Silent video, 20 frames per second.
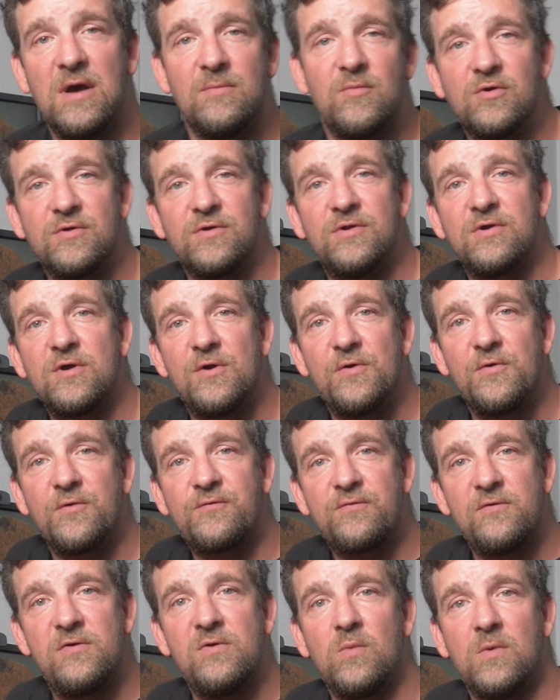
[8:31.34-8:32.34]
I'm not going to go
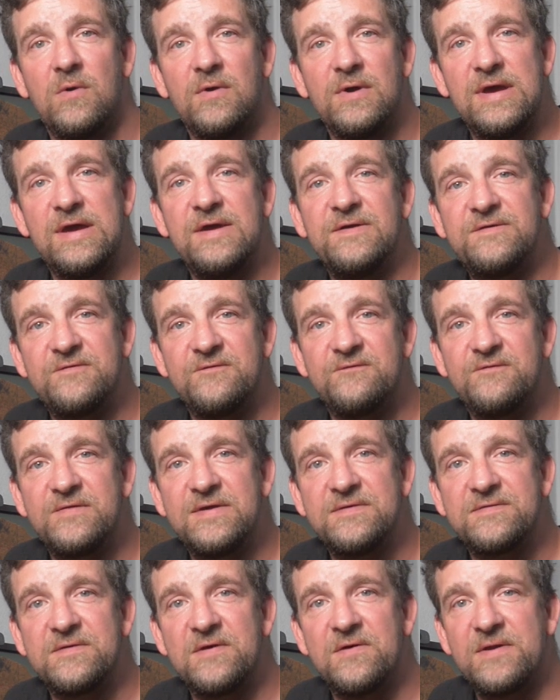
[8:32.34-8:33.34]
through what each of
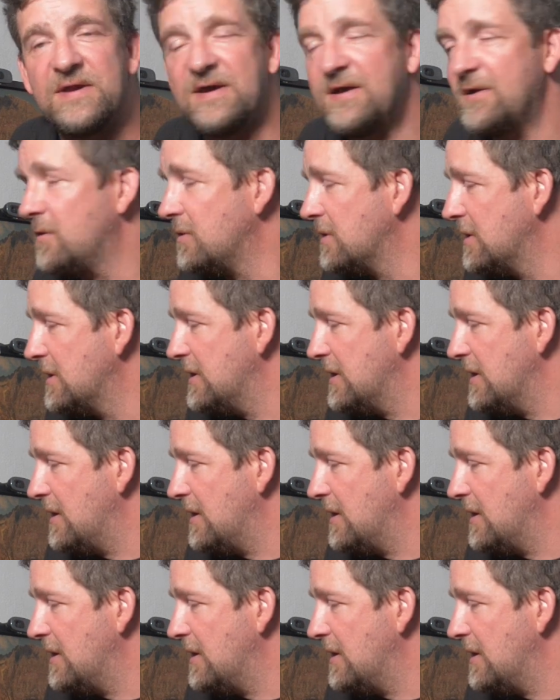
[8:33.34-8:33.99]
these are now,